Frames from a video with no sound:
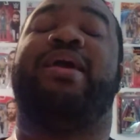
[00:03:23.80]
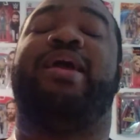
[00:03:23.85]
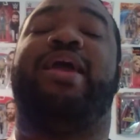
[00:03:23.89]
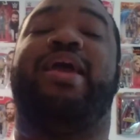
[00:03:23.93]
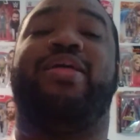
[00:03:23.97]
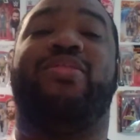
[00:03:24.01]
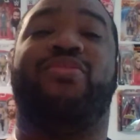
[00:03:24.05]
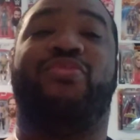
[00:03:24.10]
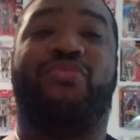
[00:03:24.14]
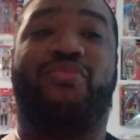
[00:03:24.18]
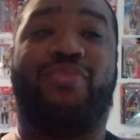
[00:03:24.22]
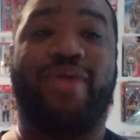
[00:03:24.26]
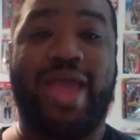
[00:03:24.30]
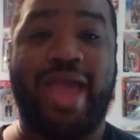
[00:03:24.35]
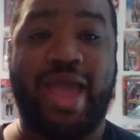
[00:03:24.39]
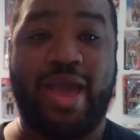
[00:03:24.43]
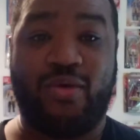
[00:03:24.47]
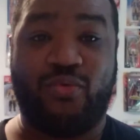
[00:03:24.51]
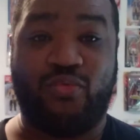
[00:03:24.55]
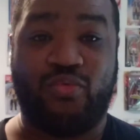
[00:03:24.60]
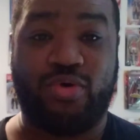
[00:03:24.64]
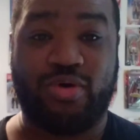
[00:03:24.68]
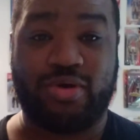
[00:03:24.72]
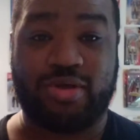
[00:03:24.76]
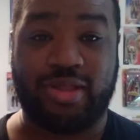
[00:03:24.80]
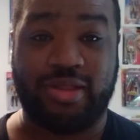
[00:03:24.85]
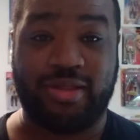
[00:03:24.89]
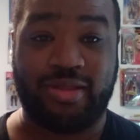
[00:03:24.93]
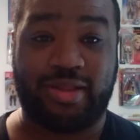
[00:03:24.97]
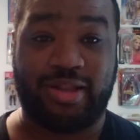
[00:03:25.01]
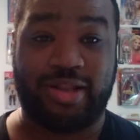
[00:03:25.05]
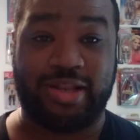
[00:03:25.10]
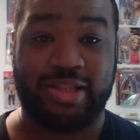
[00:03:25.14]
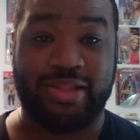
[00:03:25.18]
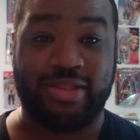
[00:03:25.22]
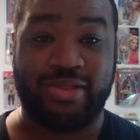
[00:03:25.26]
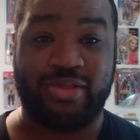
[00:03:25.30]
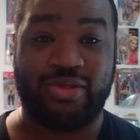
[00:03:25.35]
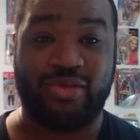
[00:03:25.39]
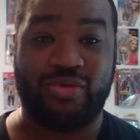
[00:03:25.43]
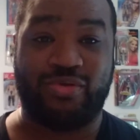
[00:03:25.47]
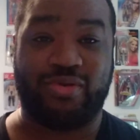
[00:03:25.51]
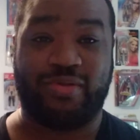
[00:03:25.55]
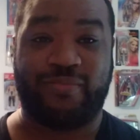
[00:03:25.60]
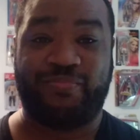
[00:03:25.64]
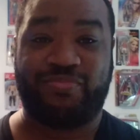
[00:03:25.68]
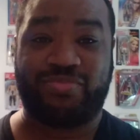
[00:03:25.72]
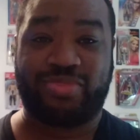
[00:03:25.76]
And that will
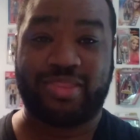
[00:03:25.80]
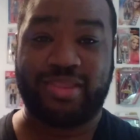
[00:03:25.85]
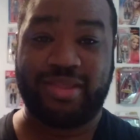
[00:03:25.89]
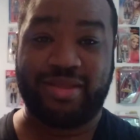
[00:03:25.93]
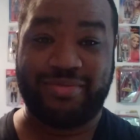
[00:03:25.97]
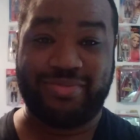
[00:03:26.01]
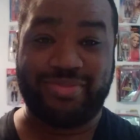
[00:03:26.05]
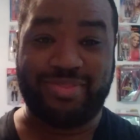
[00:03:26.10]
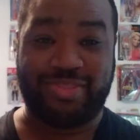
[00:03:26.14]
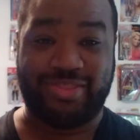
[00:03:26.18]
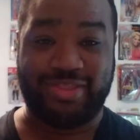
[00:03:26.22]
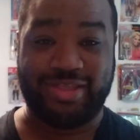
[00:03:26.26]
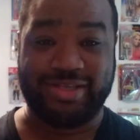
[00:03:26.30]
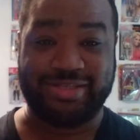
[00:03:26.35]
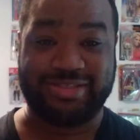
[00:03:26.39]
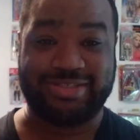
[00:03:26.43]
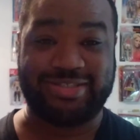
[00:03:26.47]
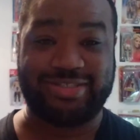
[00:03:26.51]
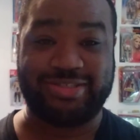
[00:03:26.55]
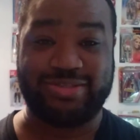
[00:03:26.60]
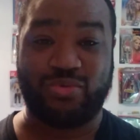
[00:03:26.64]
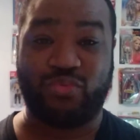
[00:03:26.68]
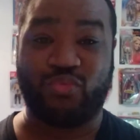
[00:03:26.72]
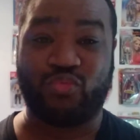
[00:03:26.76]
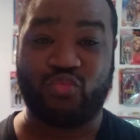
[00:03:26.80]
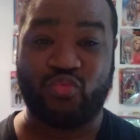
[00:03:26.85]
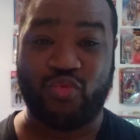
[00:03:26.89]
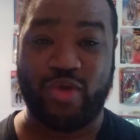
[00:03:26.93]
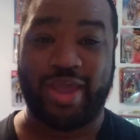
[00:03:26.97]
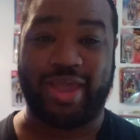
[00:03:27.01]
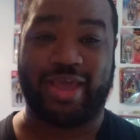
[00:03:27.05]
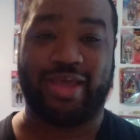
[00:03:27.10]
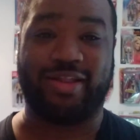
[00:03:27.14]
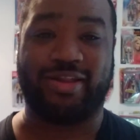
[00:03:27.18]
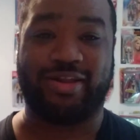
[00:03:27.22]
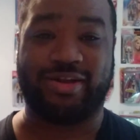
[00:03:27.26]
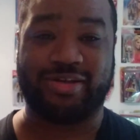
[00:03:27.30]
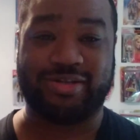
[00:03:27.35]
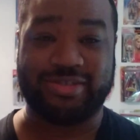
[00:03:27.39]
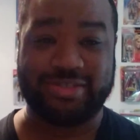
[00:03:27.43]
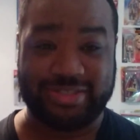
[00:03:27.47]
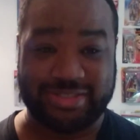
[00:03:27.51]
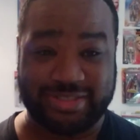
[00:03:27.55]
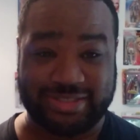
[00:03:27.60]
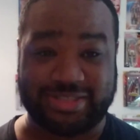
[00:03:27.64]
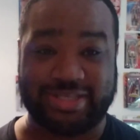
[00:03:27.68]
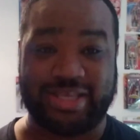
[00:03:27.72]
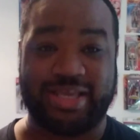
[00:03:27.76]
conclude this regular
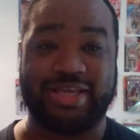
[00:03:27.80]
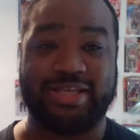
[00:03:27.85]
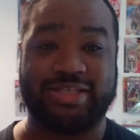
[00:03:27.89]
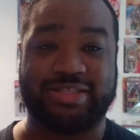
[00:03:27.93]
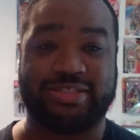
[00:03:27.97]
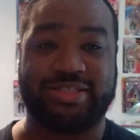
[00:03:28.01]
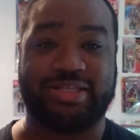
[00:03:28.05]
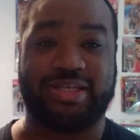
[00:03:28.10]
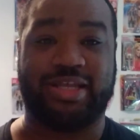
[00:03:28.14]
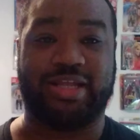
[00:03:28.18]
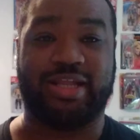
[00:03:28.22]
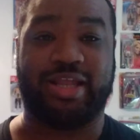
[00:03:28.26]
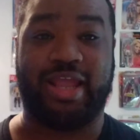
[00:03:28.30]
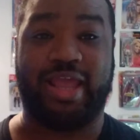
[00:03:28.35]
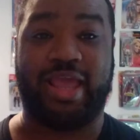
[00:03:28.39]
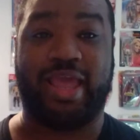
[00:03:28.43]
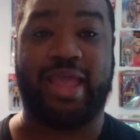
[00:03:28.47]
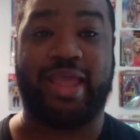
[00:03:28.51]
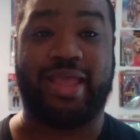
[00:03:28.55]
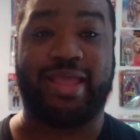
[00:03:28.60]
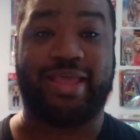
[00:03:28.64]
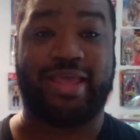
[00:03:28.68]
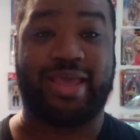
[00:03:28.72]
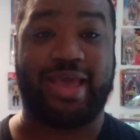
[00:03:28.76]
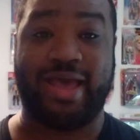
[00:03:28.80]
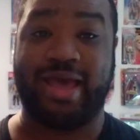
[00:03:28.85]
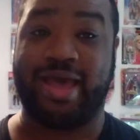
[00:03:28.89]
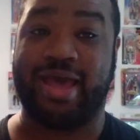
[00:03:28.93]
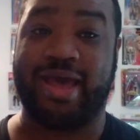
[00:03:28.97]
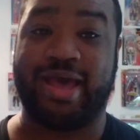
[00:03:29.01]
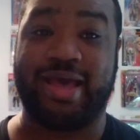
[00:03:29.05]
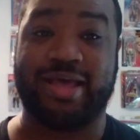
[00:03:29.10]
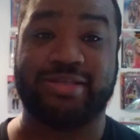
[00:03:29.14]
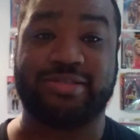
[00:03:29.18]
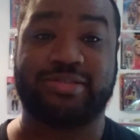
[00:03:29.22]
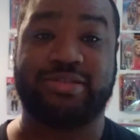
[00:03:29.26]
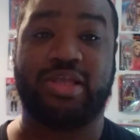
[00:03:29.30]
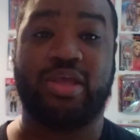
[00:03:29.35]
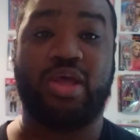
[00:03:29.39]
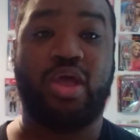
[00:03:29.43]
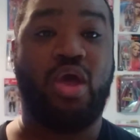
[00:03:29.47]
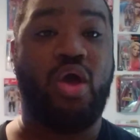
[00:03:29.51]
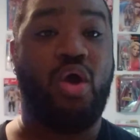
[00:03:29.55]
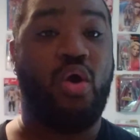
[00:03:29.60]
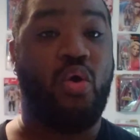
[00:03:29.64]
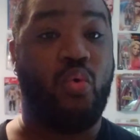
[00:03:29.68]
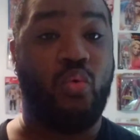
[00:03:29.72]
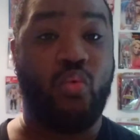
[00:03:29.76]
season. And guys,
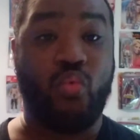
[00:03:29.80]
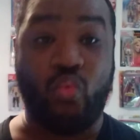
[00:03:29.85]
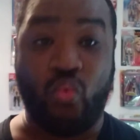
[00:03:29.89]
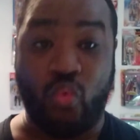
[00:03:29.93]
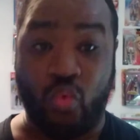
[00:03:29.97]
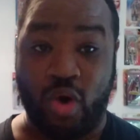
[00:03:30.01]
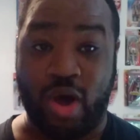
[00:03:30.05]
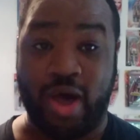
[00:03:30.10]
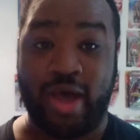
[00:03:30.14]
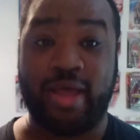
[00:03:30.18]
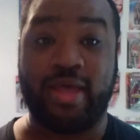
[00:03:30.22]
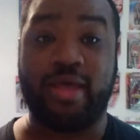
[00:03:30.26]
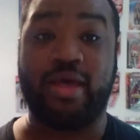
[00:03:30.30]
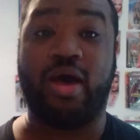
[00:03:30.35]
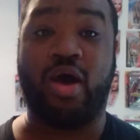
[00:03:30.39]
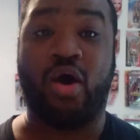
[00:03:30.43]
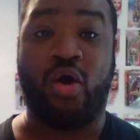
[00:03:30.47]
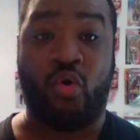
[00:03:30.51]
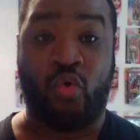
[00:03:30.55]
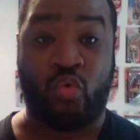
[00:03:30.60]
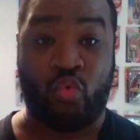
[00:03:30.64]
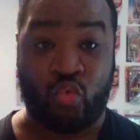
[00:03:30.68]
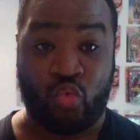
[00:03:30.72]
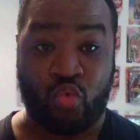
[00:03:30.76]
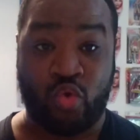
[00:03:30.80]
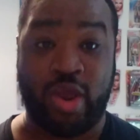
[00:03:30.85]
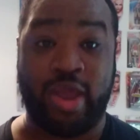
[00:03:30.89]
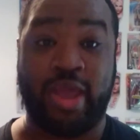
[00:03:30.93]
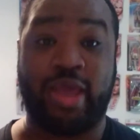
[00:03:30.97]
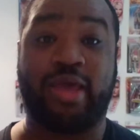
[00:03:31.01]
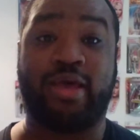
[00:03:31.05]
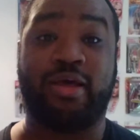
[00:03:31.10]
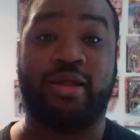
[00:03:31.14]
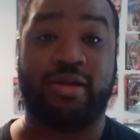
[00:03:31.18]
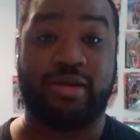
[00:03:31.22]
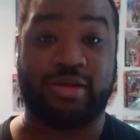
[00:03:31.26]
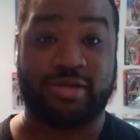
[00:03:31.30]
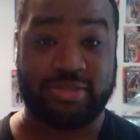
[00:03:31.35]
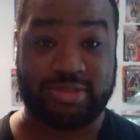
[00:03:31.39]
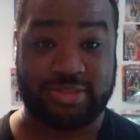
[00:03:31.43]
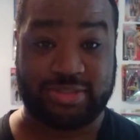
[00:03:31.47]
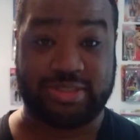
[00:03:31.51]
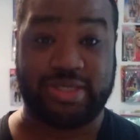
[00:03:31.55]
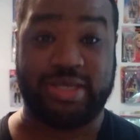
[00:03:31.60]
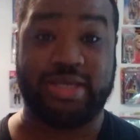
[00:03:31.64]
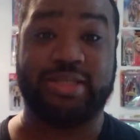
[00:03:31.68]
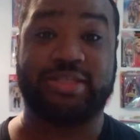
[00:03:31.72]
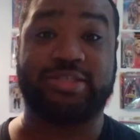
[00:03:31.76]
what a regular
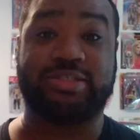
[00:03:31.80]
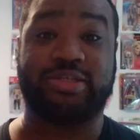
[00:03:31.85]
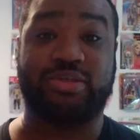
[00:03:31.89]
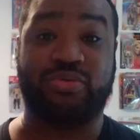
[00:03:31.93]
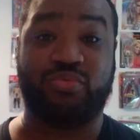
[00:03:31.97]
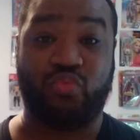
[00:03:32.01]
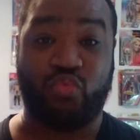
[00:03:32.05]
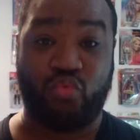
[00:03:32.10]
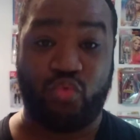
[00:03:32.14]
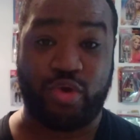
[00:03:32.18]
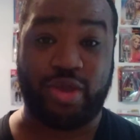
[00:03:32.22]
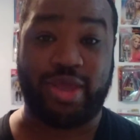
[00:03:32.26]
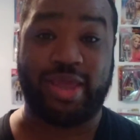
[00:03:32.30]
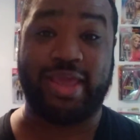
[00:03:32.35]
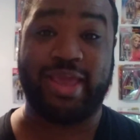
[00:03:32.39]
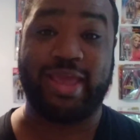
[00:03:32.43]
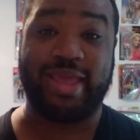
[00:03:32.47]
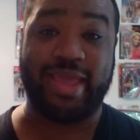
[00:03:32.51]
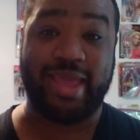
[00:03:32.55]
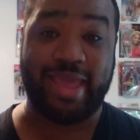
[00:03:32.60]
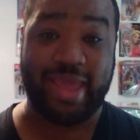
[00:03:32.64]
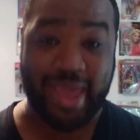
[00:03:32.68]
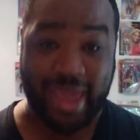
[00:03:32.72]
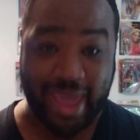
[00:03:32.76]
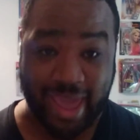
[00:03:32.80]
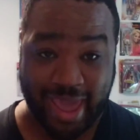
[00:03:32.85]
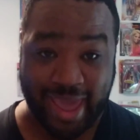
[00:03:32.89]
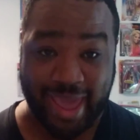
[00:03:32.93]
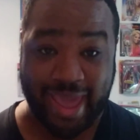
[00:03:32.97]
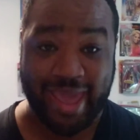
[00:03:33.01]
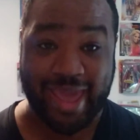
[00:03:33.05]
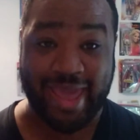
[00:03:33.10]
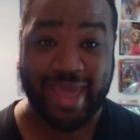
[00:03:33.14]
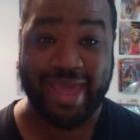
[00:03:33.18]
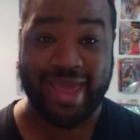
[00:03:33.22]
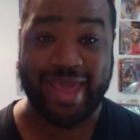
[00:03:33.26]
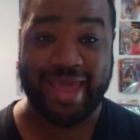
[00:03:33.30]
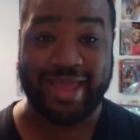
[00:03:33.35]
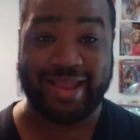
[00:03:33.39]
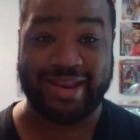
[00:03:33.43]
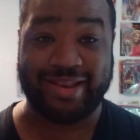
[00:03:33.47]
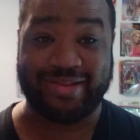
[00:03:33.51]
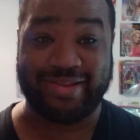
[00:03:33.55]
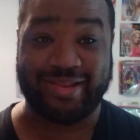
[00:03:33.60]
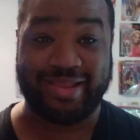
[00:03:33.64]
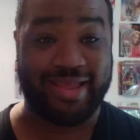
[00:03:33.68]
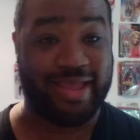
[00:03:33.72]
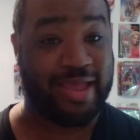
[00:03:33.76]
season we have!
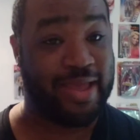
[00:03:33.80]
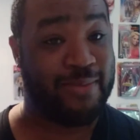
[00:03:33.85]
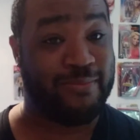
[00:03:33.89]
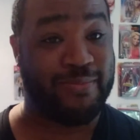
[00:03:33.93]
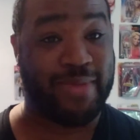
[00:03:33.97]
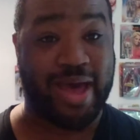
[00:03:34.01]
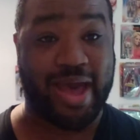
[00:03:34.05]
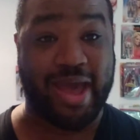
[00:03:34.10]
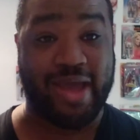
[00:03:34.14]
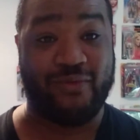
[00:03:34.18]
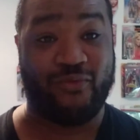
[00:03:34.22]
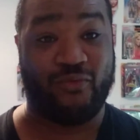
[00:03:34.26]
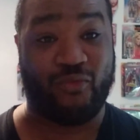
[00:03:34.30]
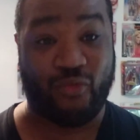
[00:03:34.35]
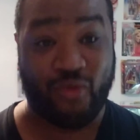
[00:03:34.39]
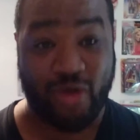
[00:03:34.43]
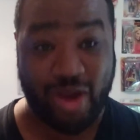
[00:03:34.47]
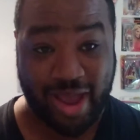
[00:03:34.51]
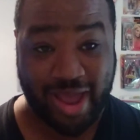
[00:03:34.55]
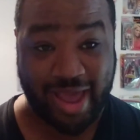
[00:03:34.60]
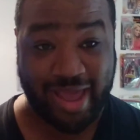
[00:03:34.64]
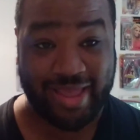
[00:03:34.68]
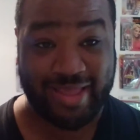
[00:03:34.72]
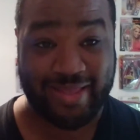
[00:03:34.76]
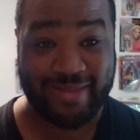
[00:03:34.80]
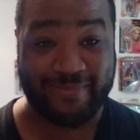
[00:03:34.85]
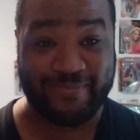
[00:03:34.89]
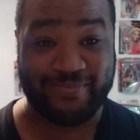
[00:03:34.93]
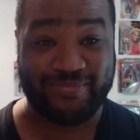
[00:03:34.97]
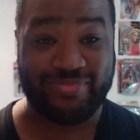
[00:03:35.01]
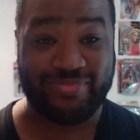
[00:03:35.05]
Am I right?